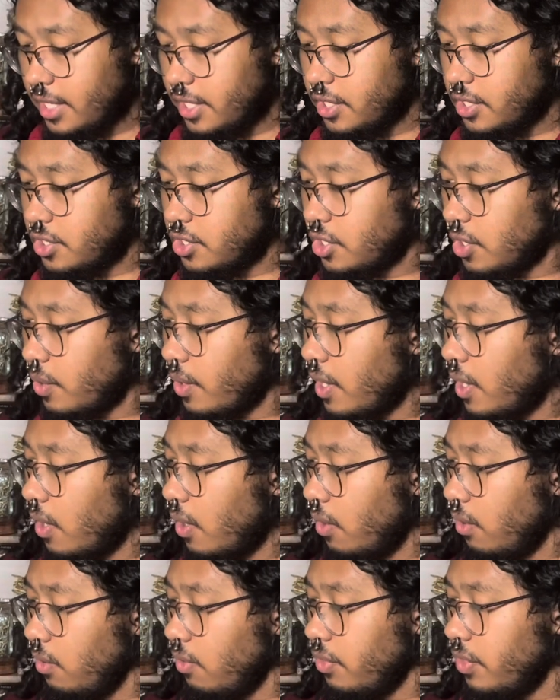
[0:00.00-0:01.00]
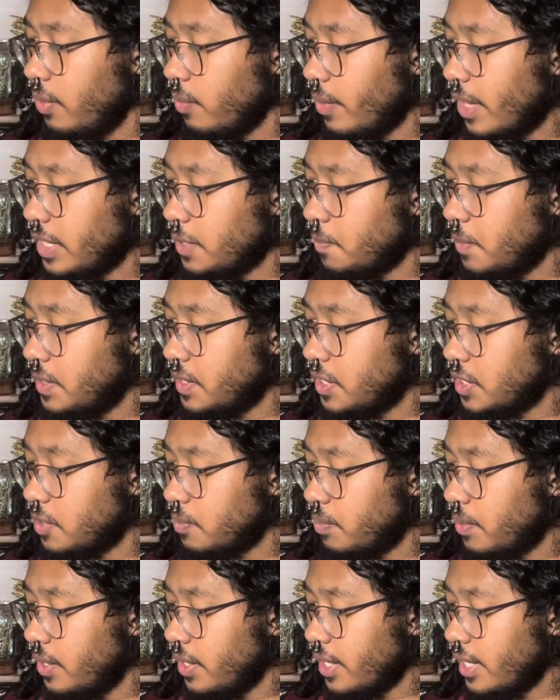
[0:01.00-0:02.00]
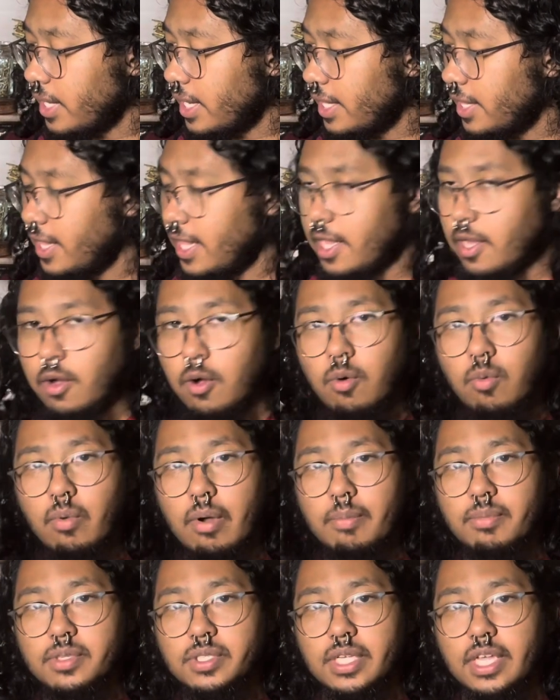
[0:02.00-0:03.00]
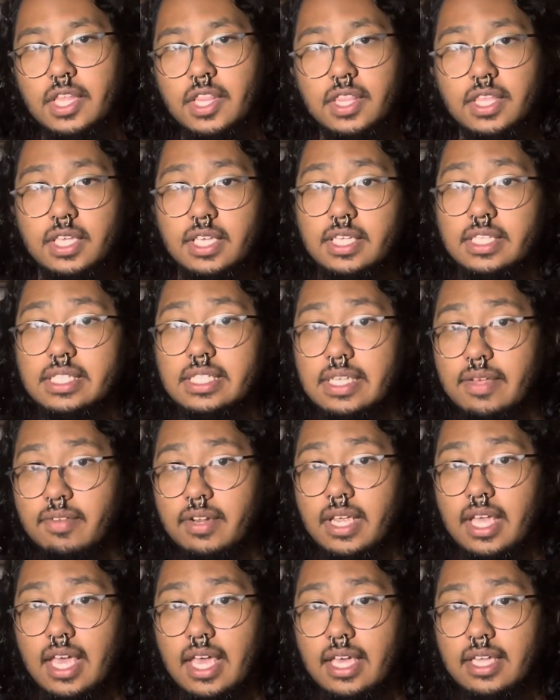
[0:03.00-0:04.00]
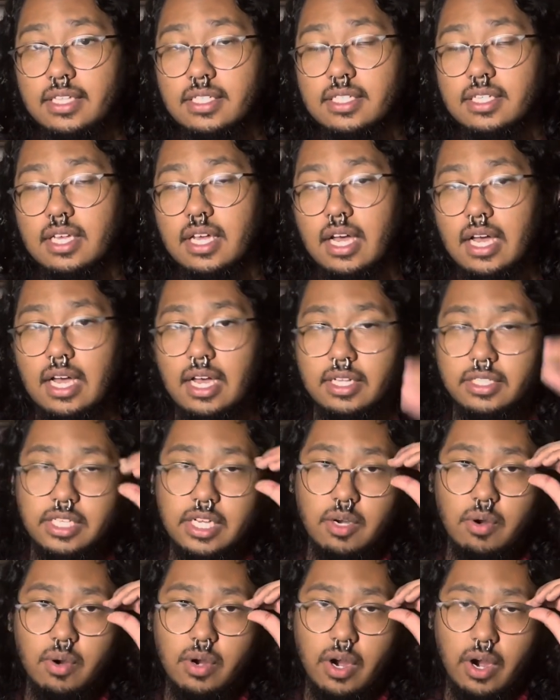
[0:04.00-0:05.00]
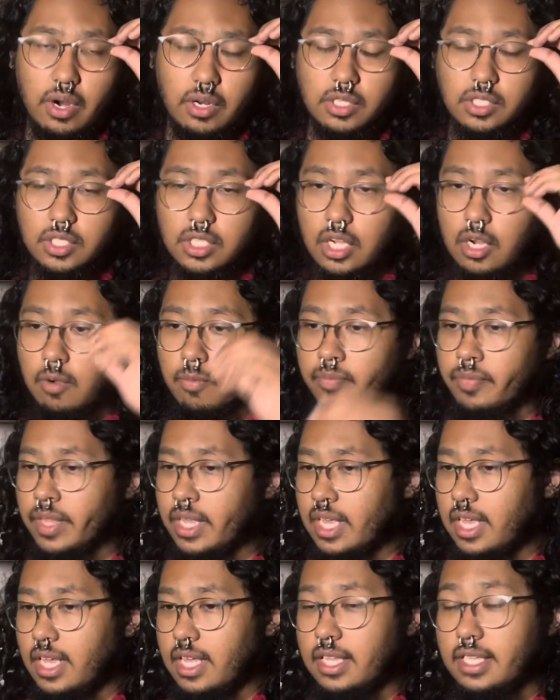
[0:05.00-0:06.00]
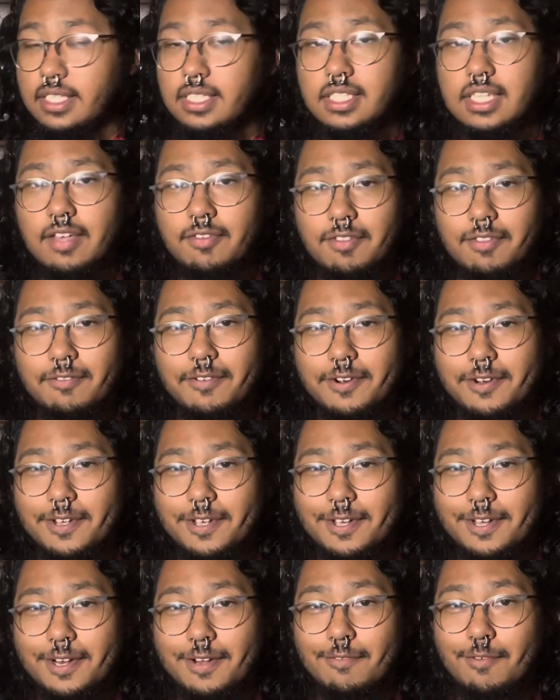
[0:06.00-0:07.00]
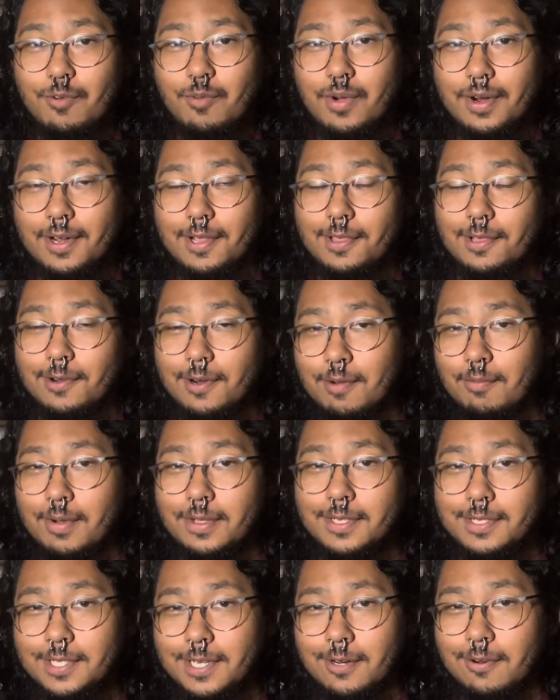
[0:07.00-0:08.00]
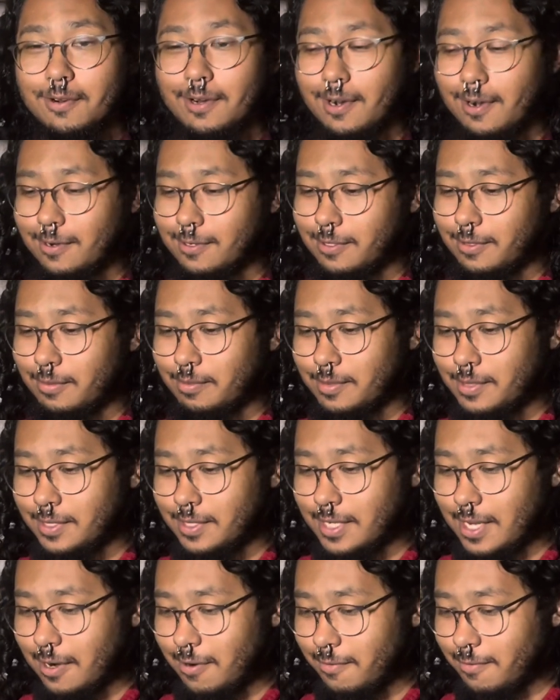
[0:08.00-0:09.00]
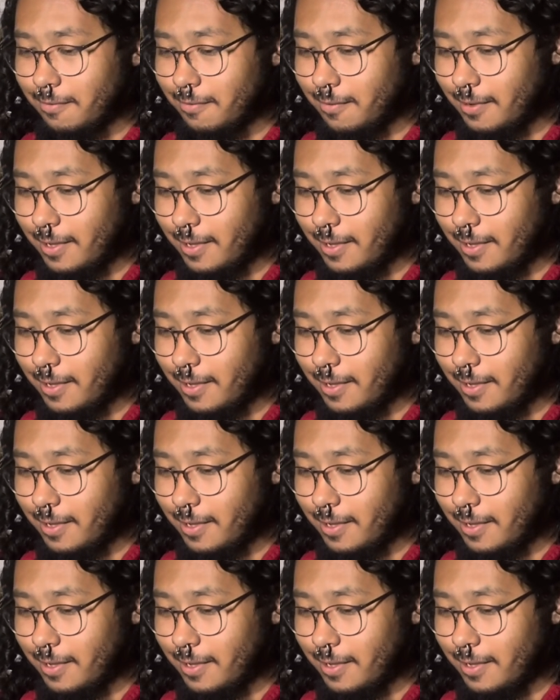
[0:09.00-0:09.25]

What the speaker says: So all the recipes in this book, they all represent the 78 tarot cards. So this is definitely very good if you want to learn about the tarot cards themselves.